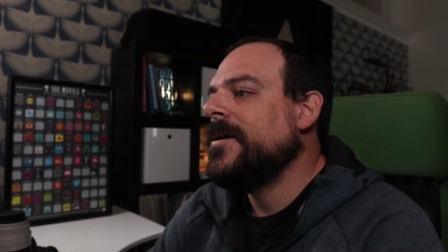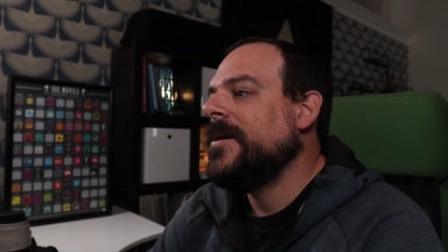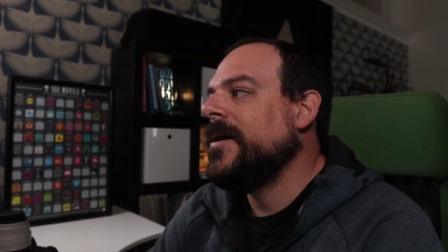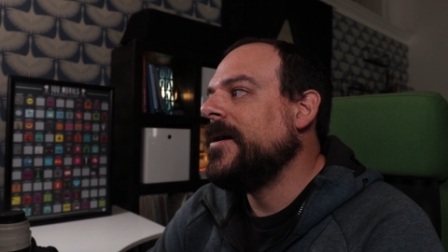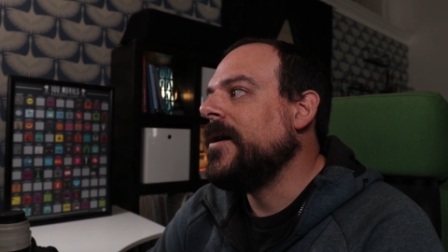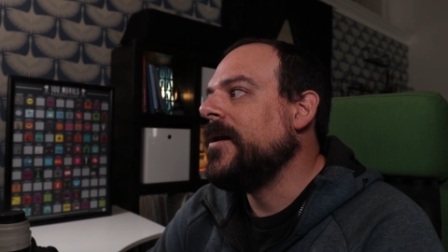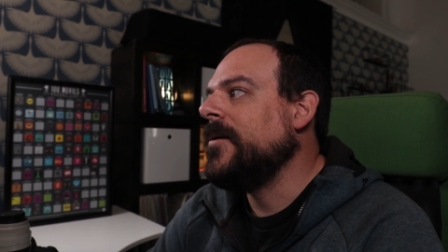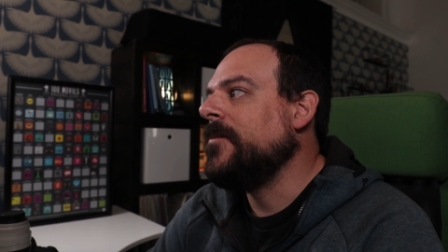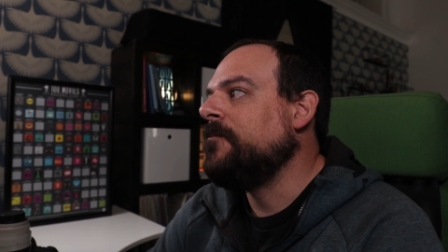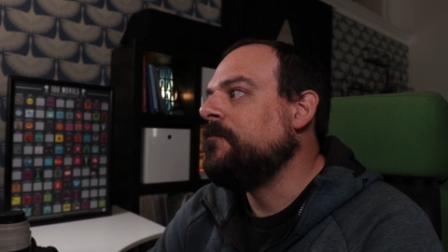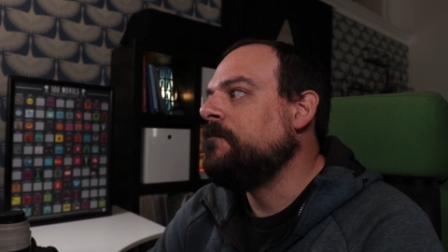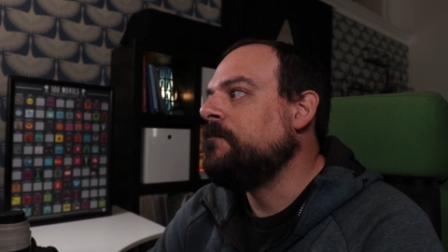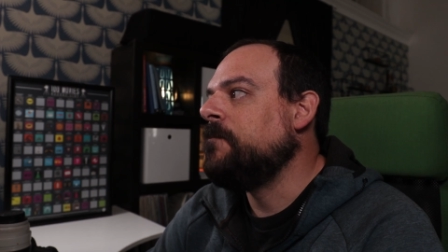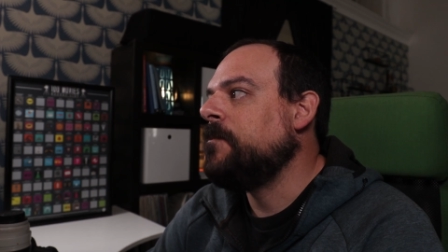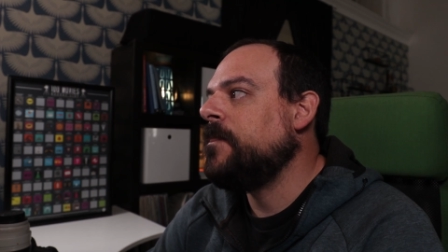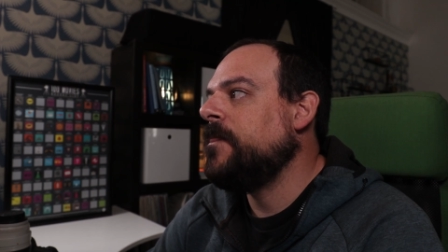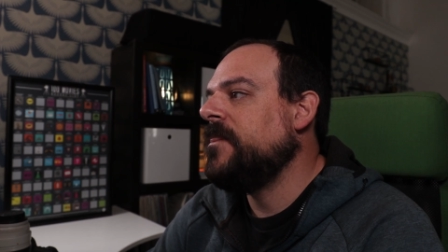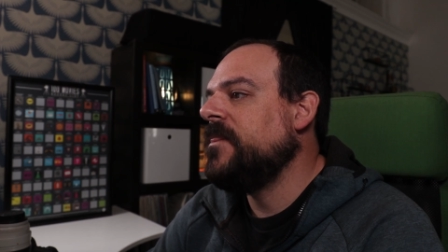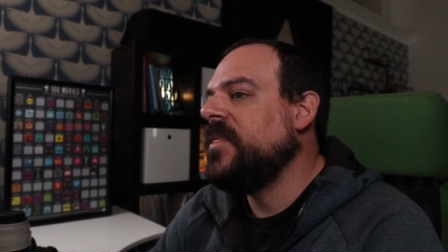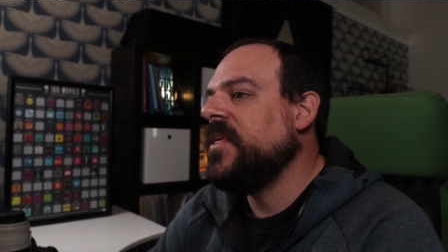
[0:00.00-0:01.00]

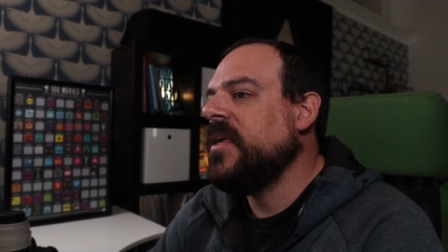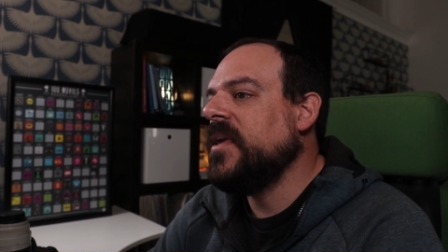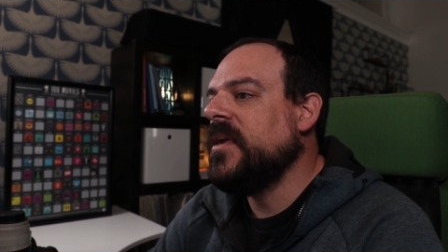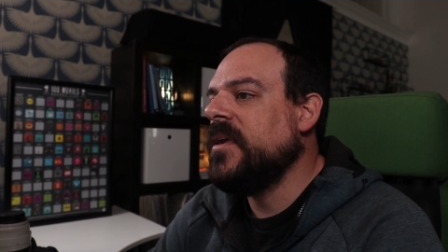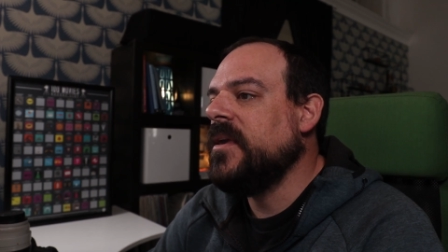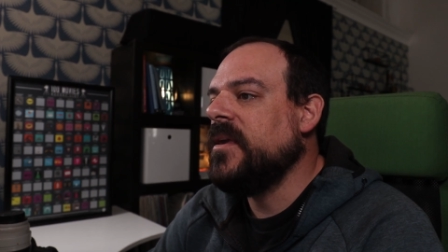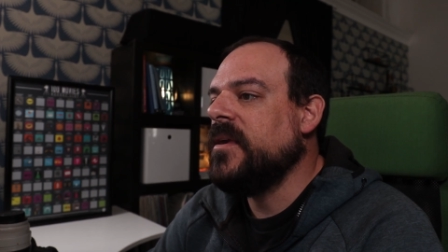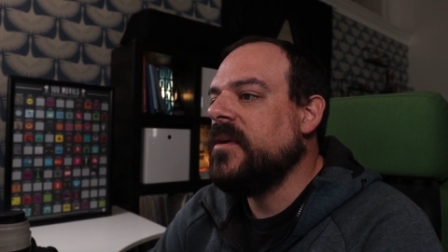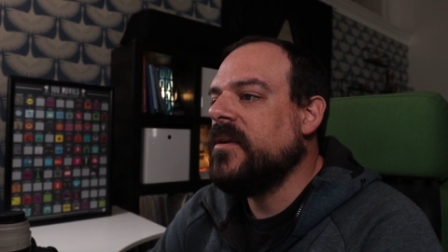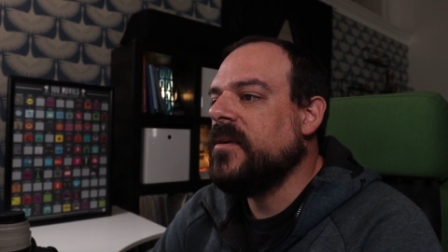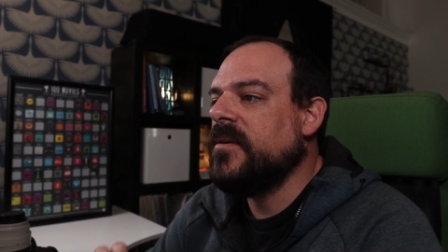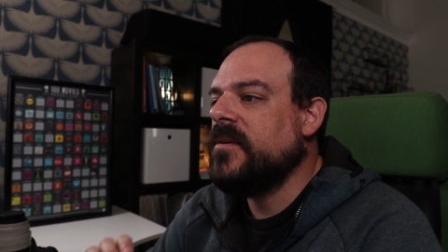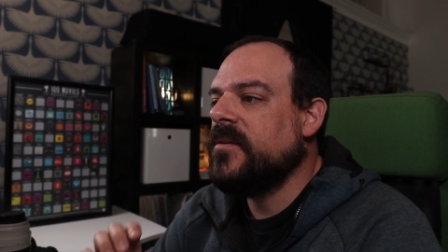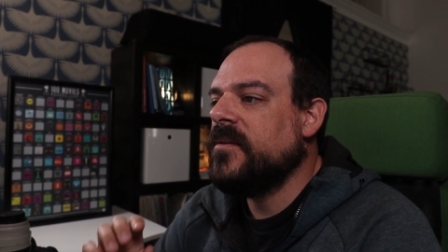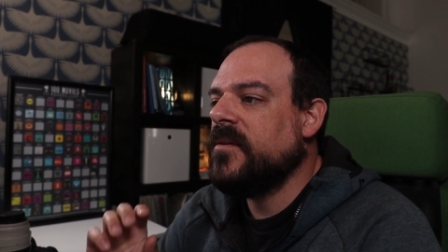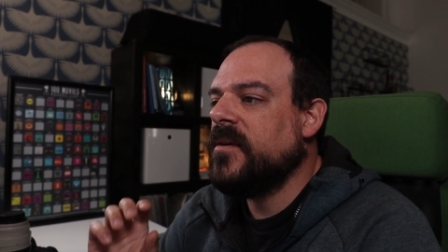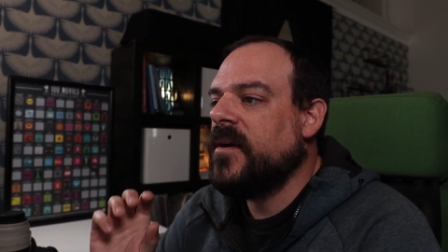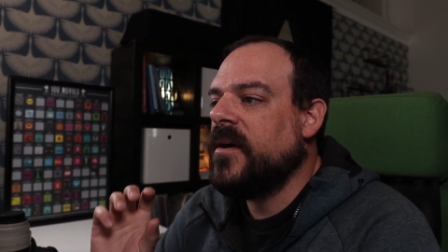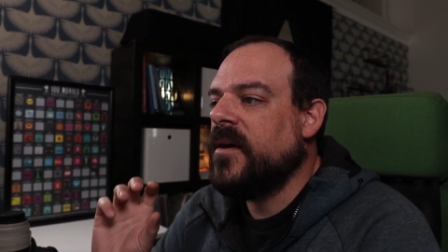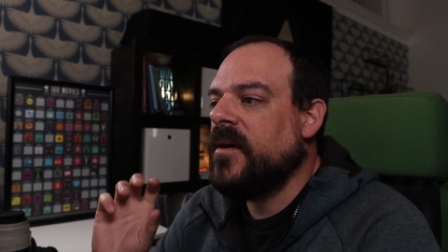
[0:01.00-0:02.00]
Um, the
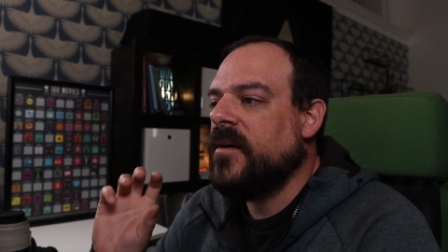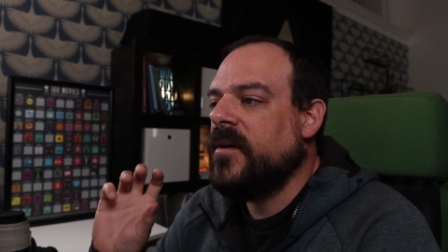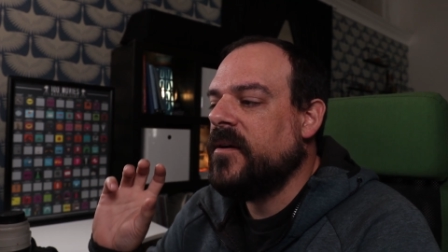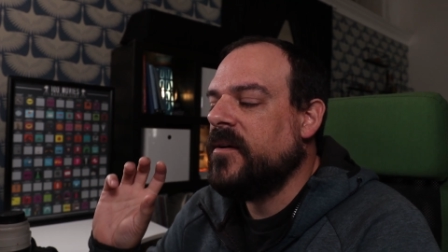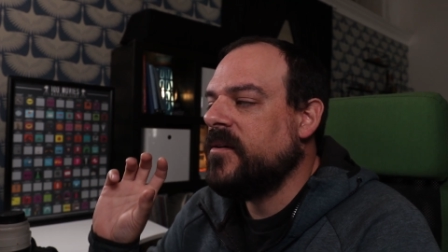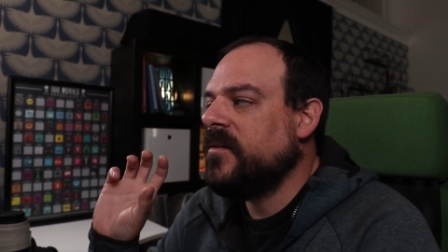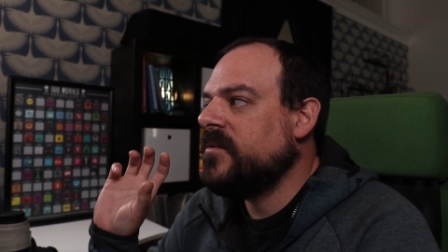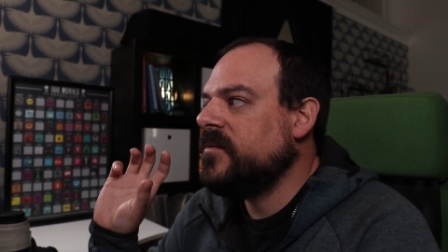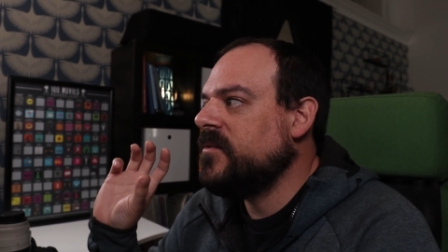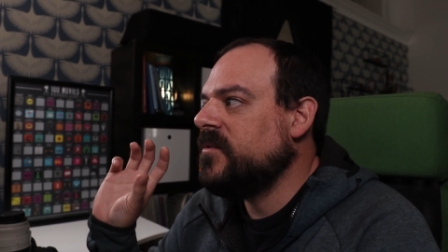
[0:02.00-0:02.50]
uh,